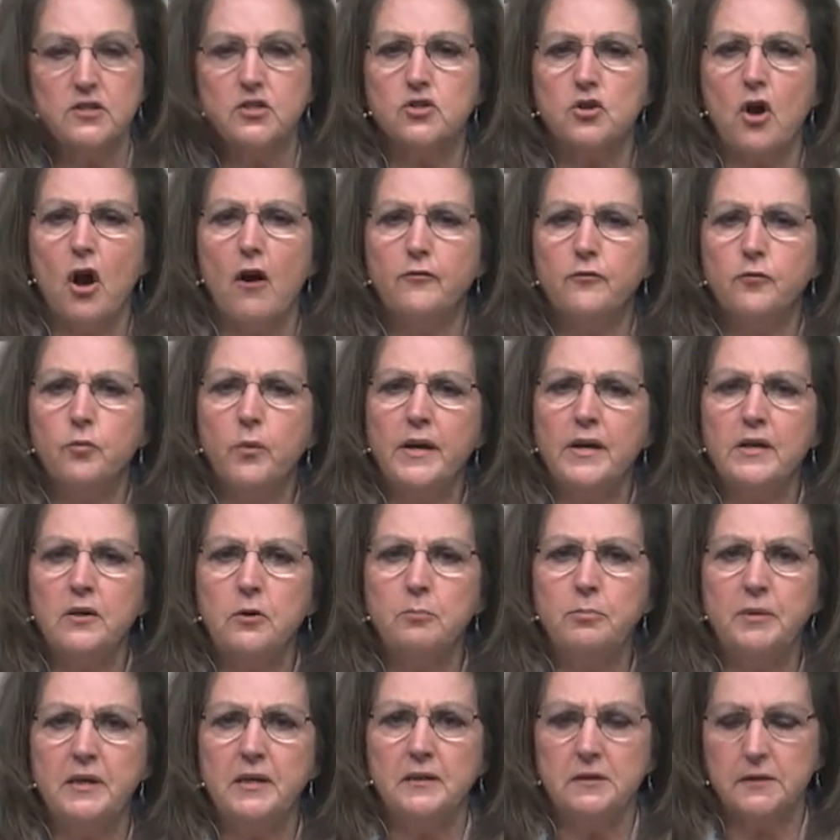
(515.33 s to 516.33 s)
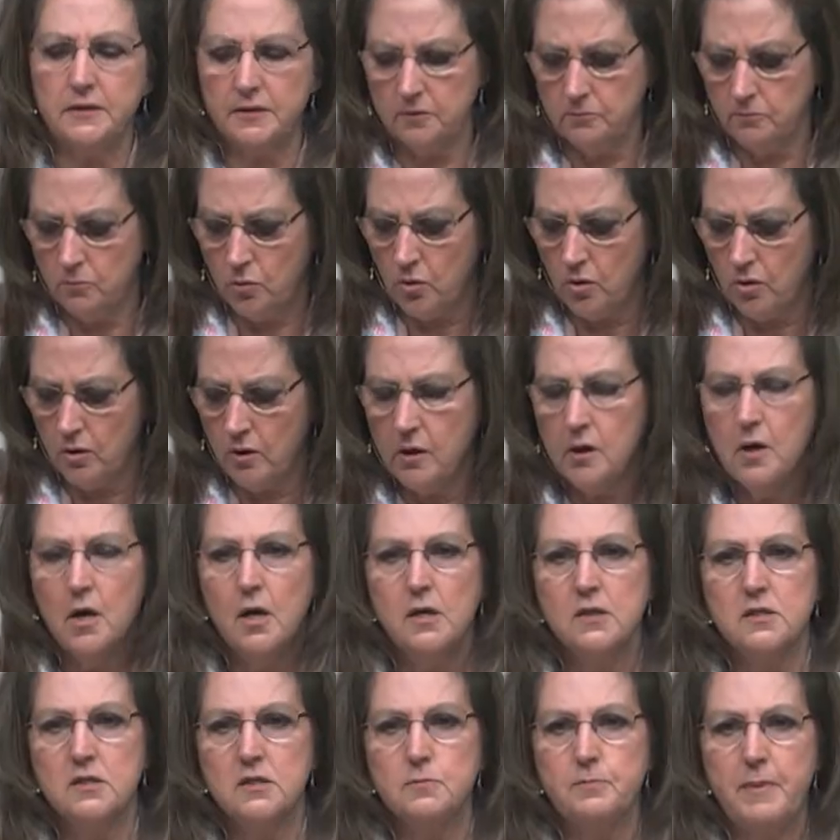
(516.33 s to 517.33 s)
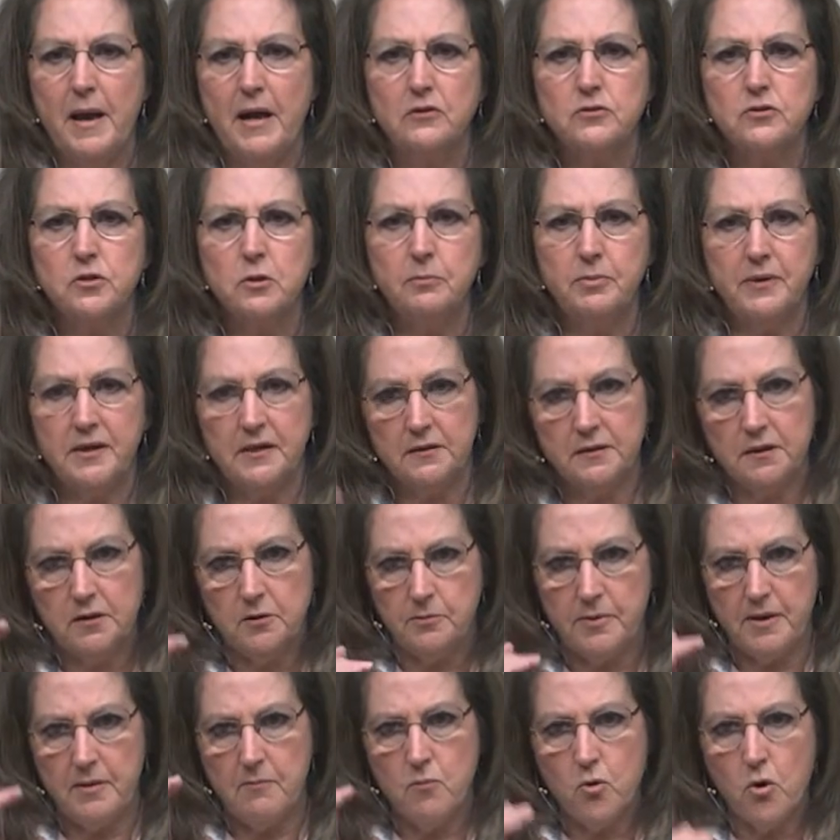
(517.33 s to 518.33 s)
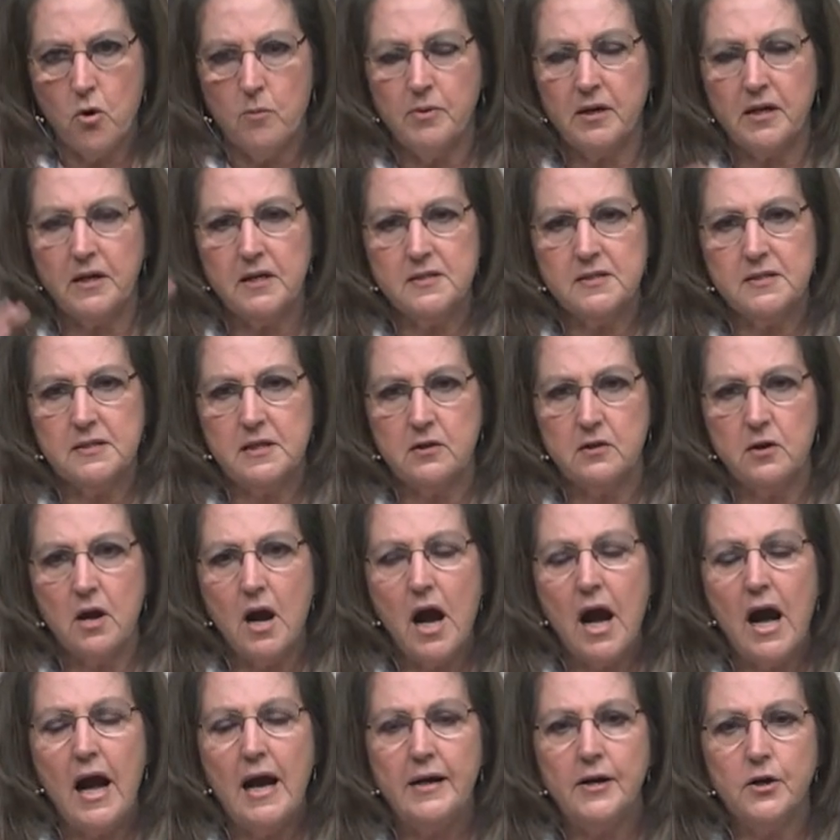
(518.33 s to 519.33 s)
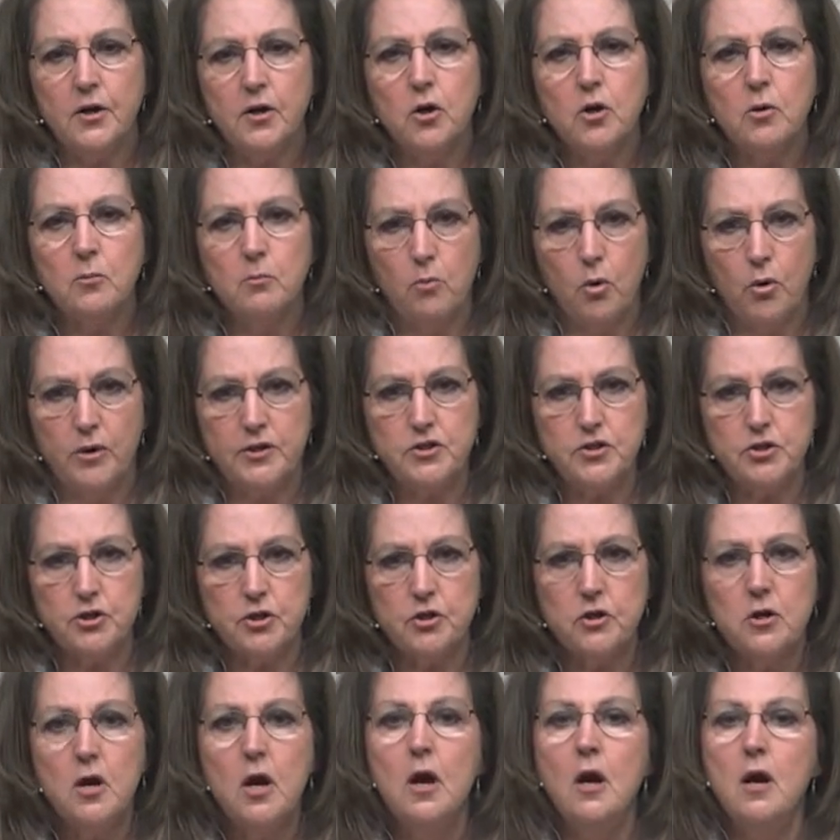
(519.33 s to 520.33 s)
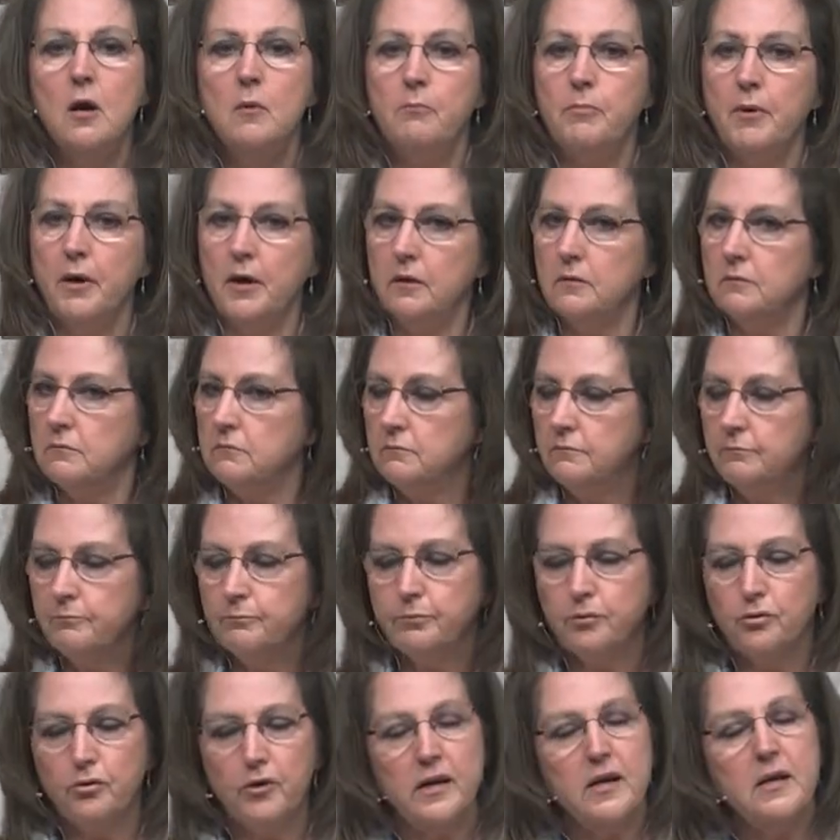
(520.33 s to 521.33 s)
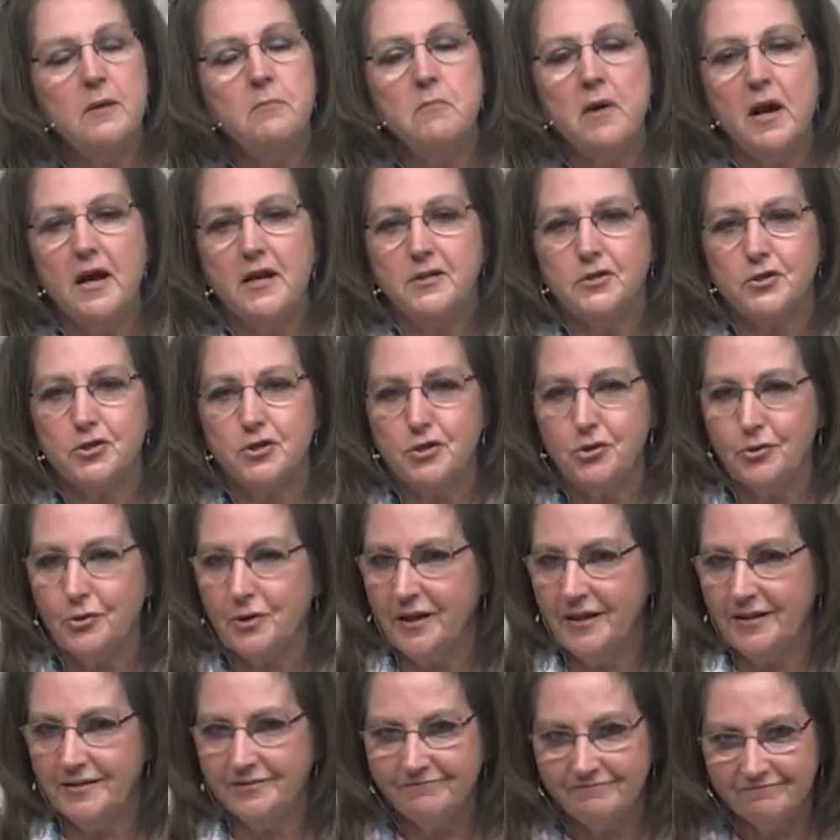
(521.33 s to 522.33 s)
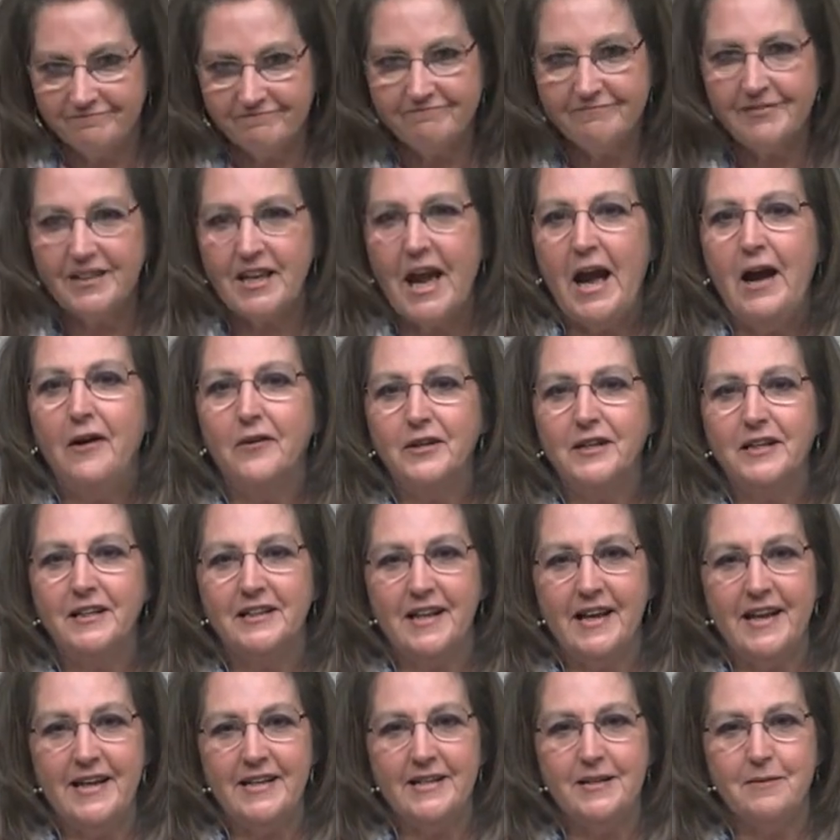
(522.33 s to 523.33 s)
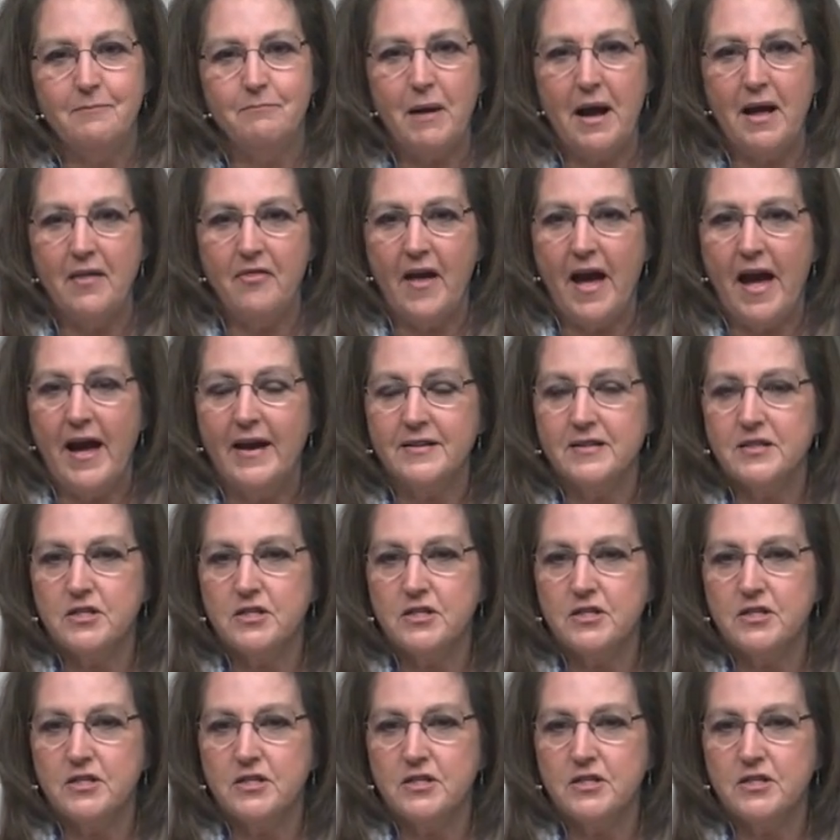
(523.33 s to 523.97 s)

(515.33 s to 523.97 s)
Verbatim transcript: Soft wheat will be a little more, spelt will be a little bit more because they're higher moisture, but pretty much you can calculate it by that.